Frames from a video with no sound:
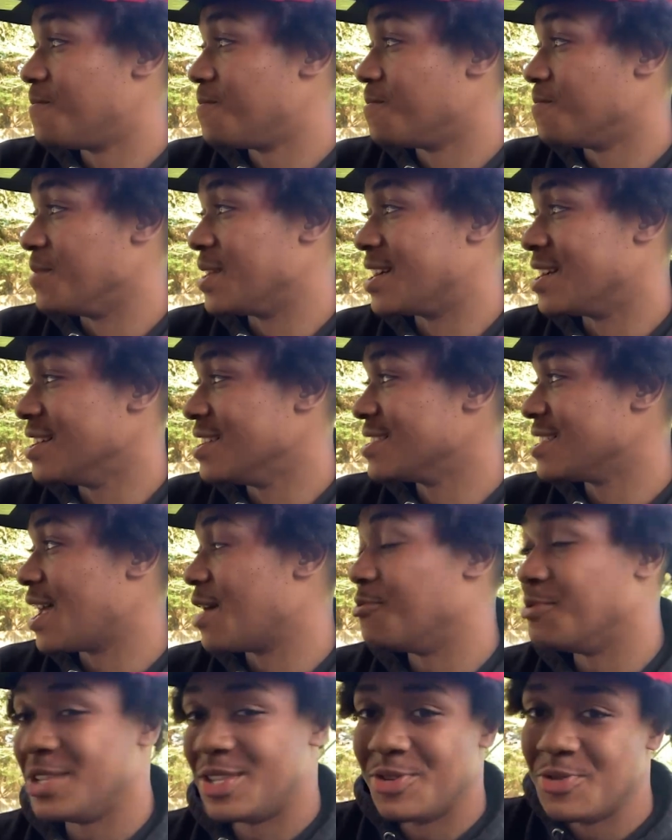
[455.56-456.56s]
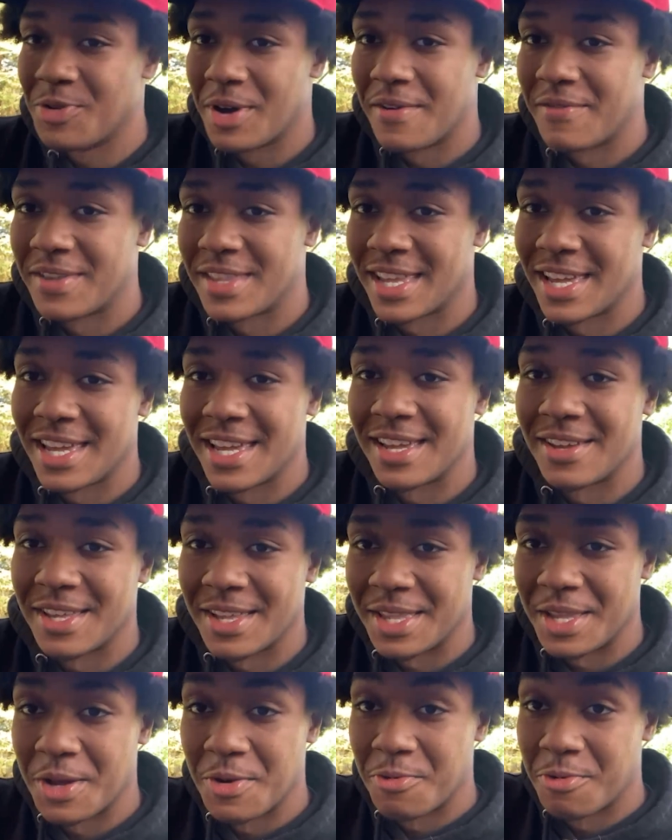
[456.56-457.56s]
because like we do everything
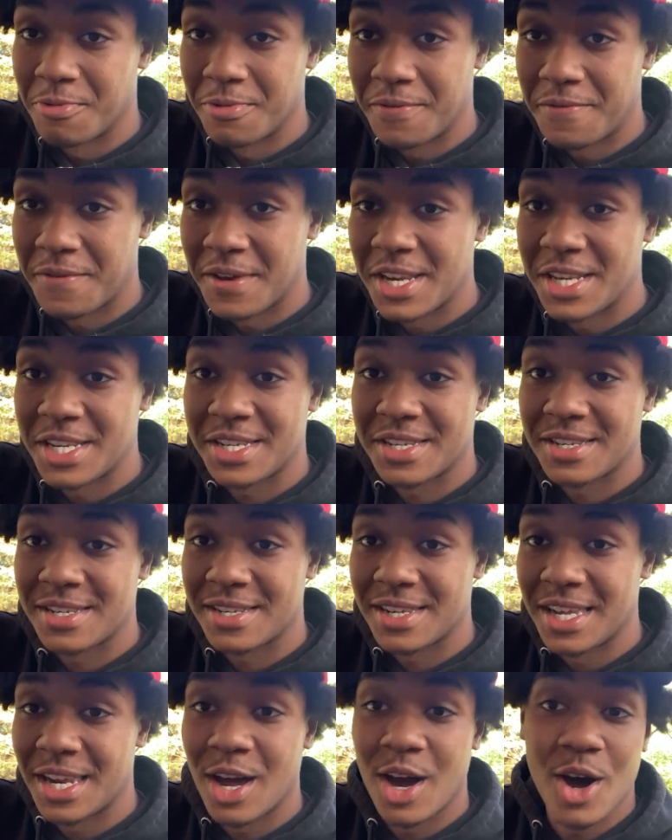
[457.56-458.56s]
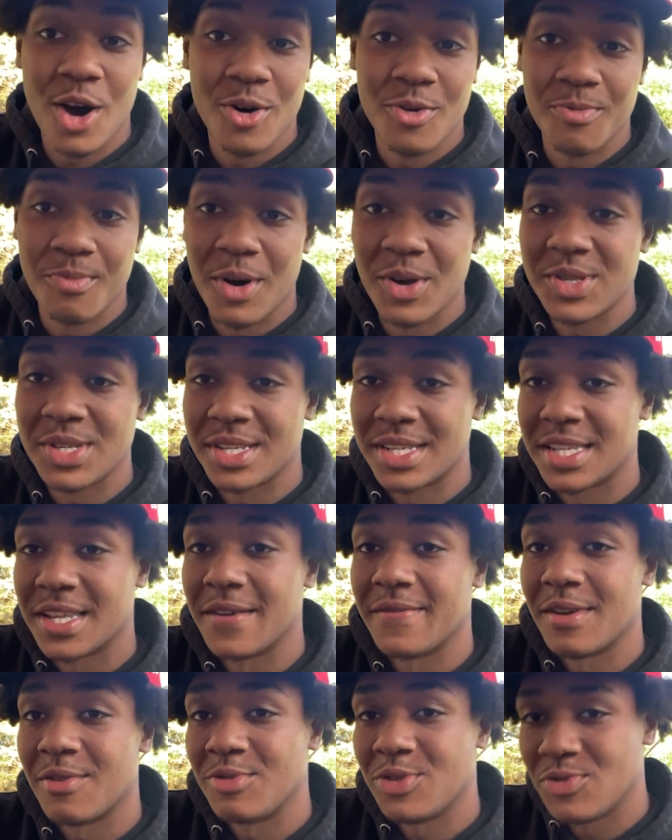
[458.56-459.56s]
and then when we finish it all most of the stuff
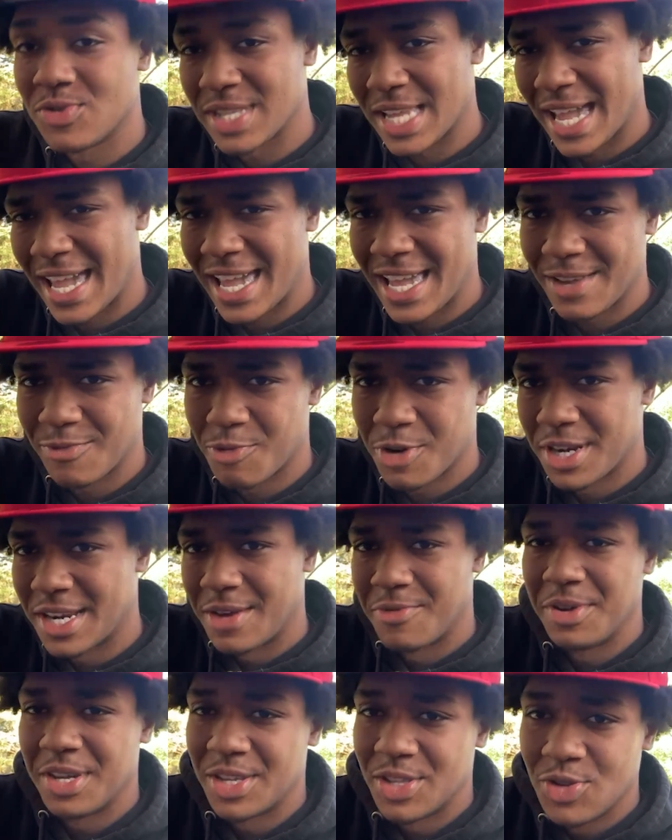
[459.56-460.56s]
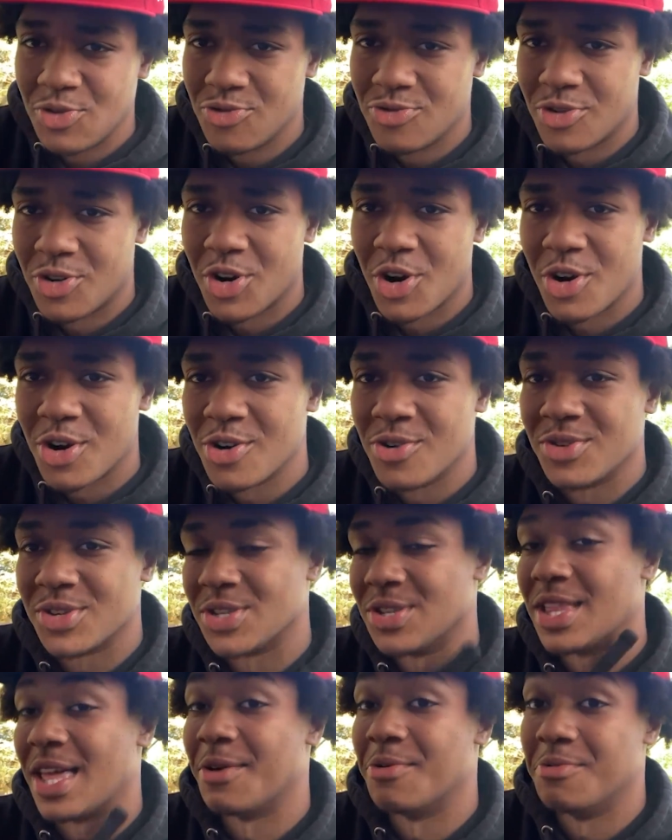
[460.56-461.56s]
that we do is like work that we can do on our own so
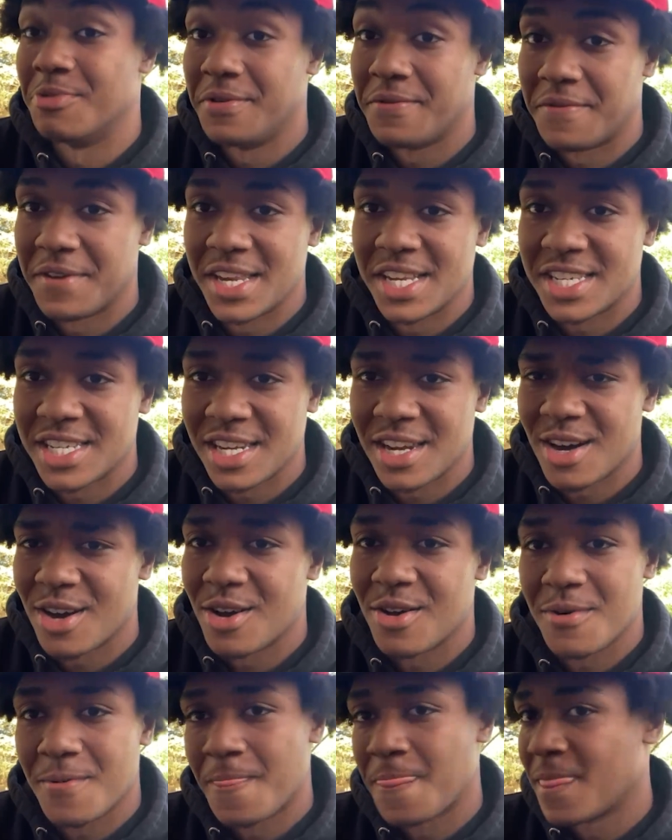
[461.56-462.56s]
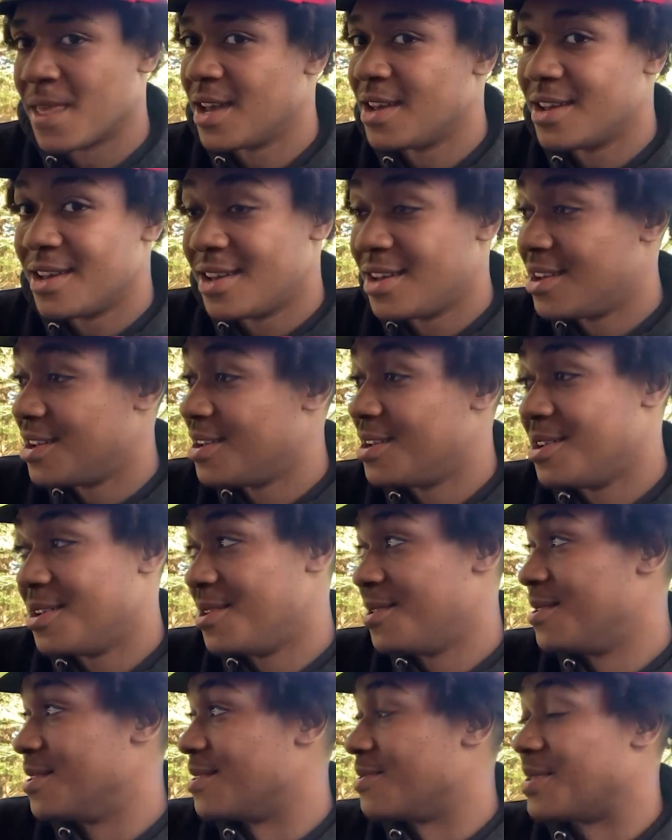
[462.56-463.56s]
like when we finish it all
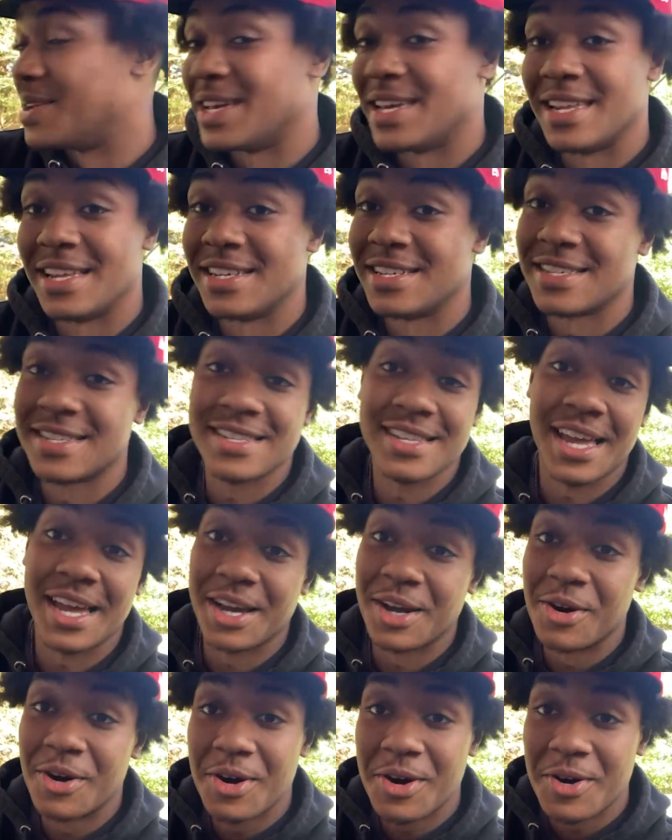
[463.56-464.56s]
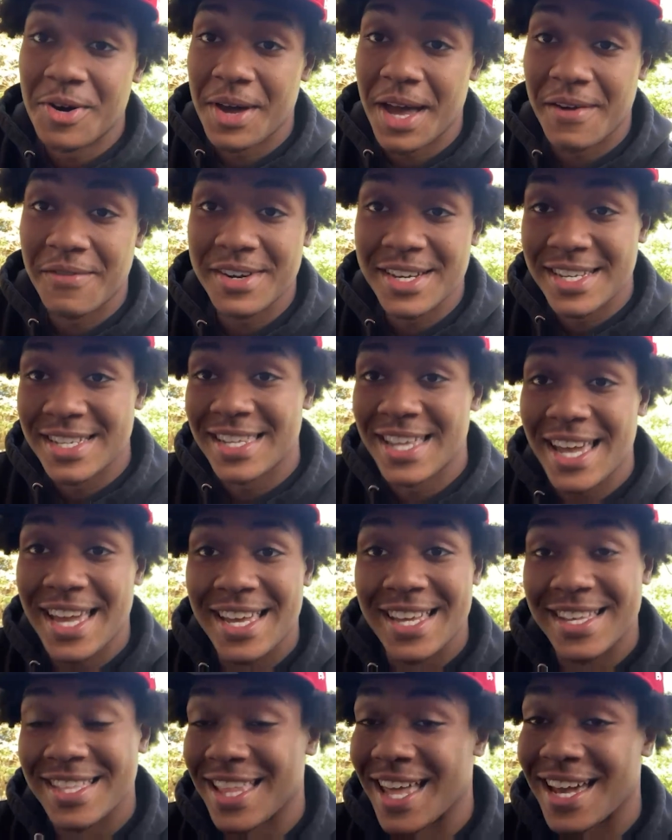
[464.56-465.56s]
and it's like go on have a good
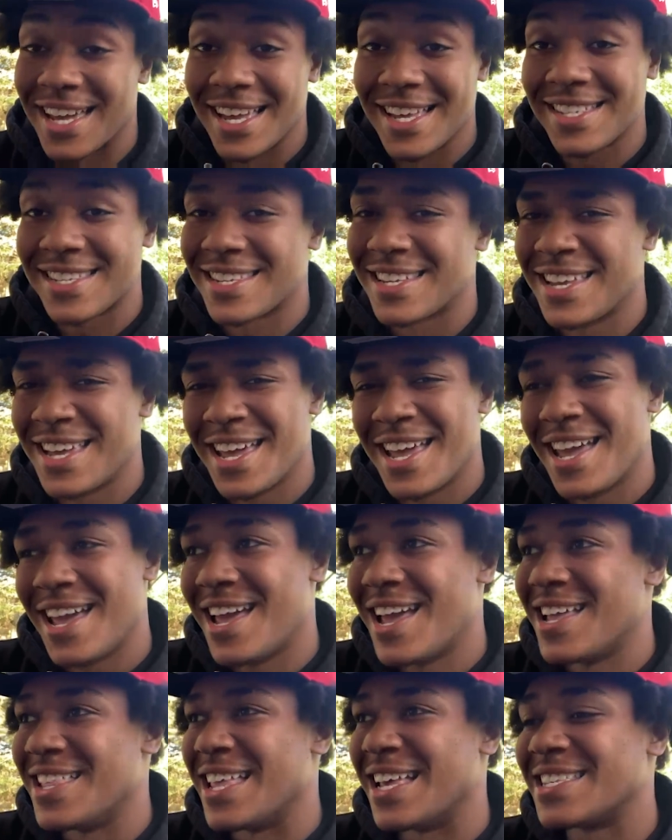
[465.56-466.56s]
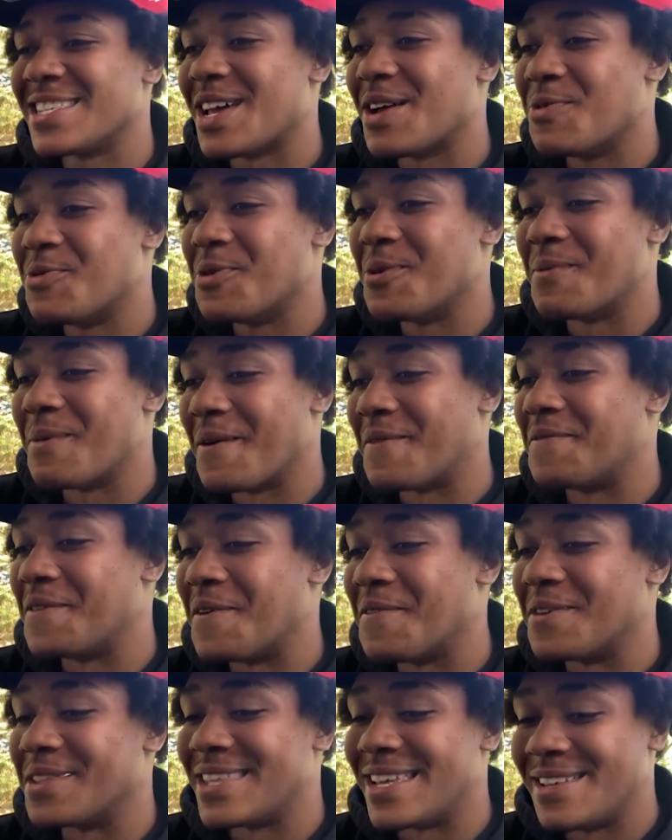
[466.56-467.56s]
day like that's that's like one of my
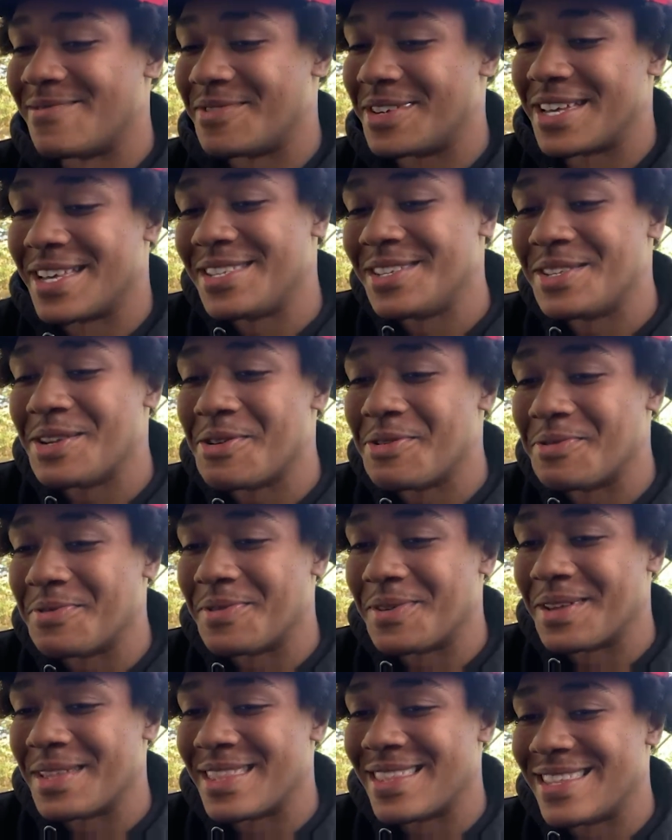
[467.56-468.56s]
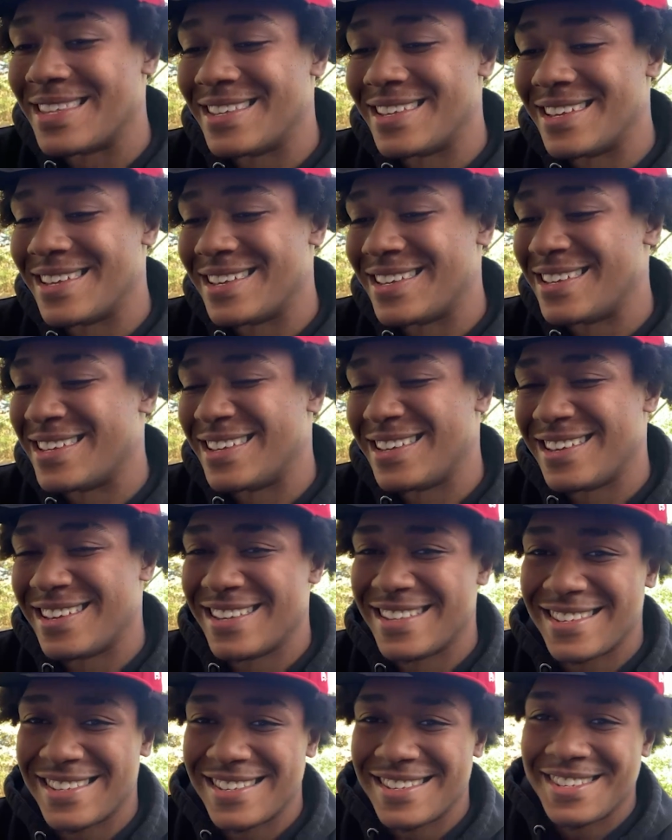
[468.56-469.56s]
favorite things because you know
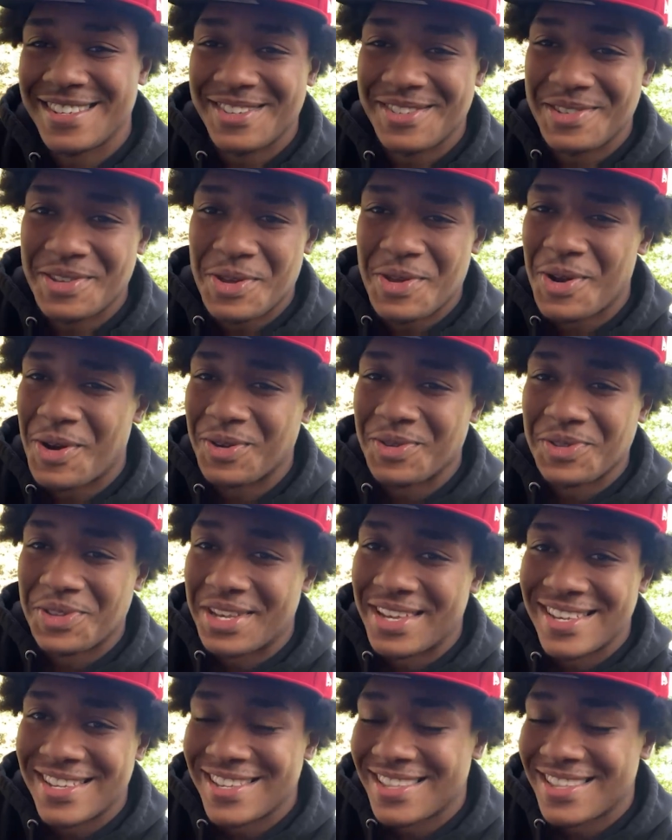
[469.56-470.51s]
it you don't